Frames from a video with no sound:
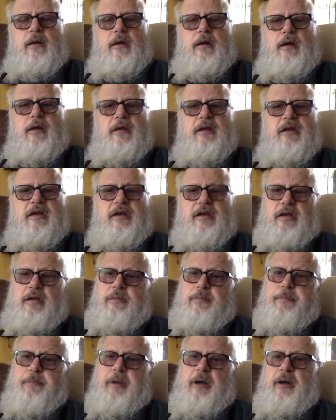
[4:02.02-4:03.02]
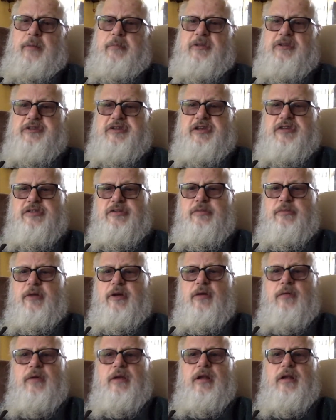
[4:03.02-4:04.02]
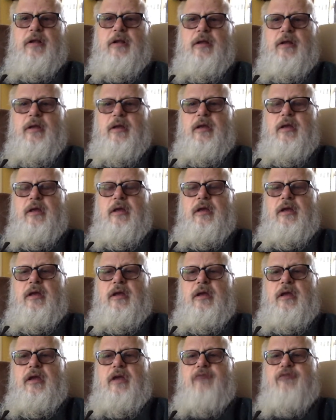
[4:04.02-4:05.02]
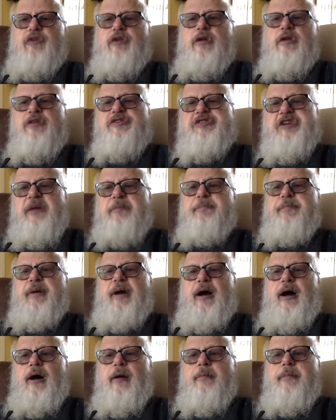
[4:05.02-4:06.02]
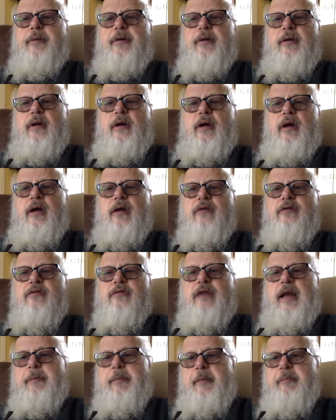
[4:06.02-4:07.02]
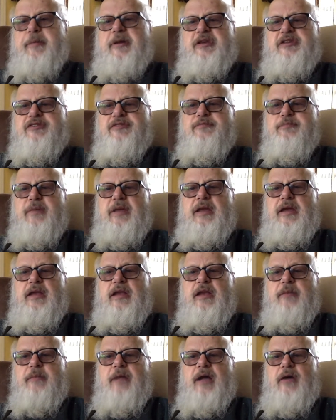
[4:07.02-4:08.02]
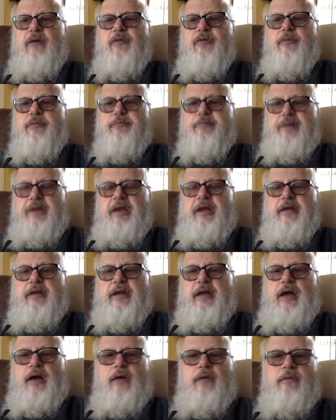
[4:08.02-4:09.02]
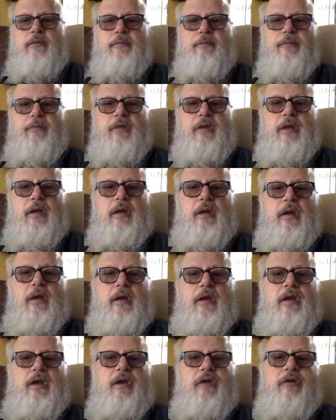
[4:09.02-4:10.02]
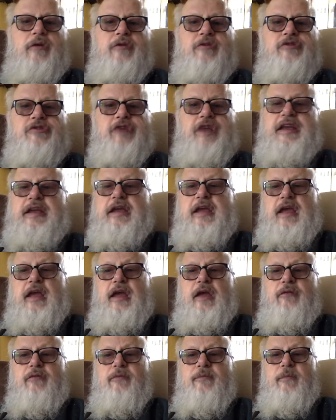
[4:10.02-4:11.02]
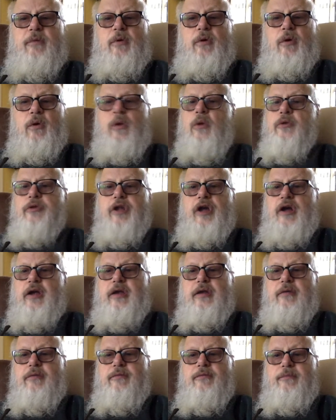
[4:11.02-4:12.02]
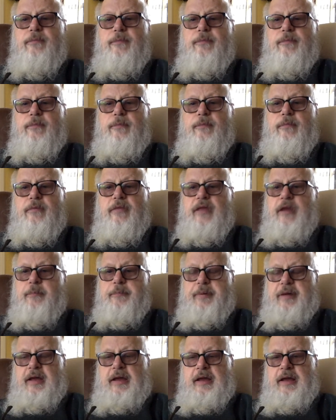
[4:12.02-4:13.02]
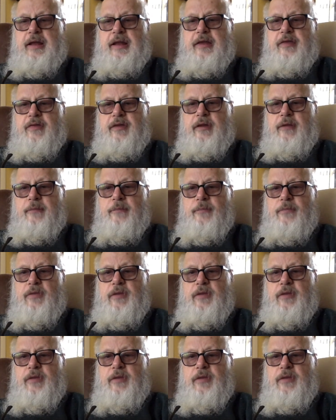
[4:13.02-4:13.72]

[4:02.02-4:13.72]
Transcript: And the barman says to him, oh, well, if you can jump up and grab a piece of meat in your mouth and bring it down, you could drink here all night without paying anything.